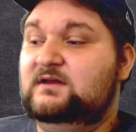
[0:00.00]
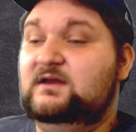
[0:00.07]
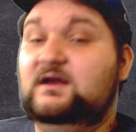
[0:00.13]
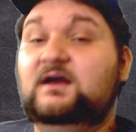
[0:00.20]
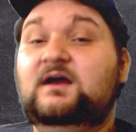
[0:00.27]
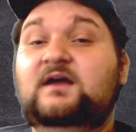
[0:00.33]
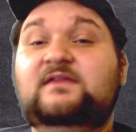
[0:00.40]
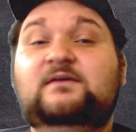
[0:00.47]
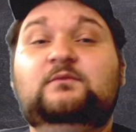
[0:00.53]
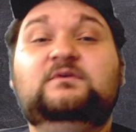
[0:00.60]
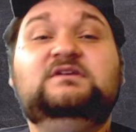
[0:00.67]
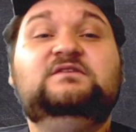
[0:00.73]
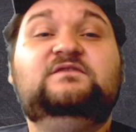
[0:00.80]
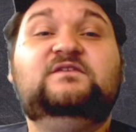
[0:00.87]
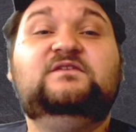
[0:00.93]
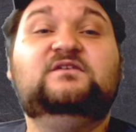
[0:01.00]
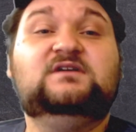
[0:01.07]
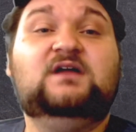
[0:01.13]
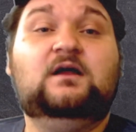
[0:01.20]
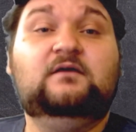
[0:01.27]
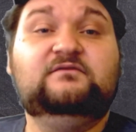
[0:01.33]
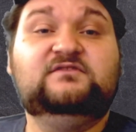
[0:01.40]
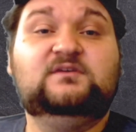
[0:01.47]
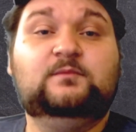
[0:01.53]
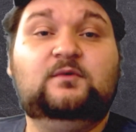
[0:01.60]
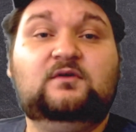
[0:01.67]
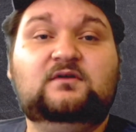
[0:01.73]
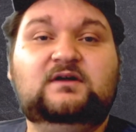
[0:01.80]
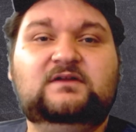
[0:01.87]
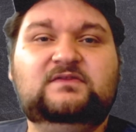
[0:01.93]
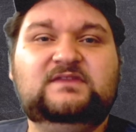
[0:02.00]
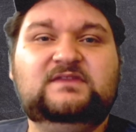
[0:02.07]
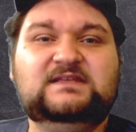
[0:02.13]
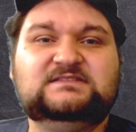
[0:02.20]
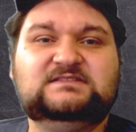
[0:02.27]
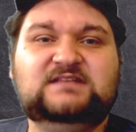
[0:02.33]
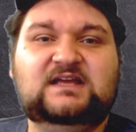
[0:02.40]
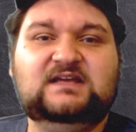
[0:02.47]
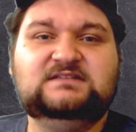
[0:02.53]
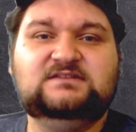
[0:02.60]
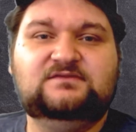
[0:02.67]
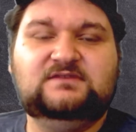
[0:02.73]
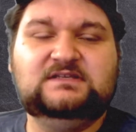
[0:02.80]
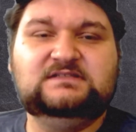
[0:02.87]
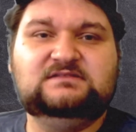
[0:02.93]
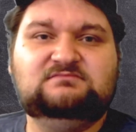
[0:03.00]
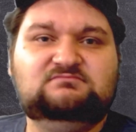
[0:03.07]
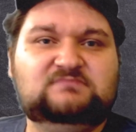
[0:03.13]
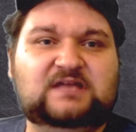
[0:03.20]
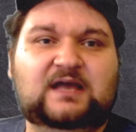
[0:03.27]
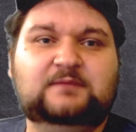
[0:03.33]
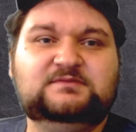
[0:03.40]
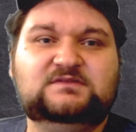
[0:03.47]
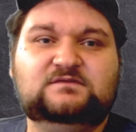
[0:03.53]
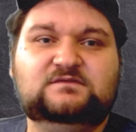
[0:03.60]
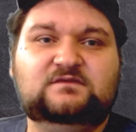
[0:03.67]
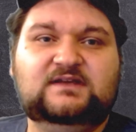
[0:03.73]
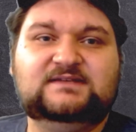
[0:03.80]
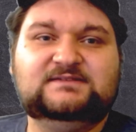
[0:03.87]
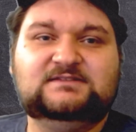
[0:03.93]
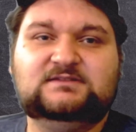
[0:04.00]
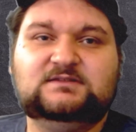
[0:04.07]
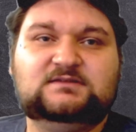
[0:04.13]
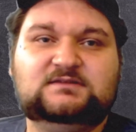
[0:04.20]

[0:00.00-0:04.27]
And then when you feel comfortable in this stage of these types of lists,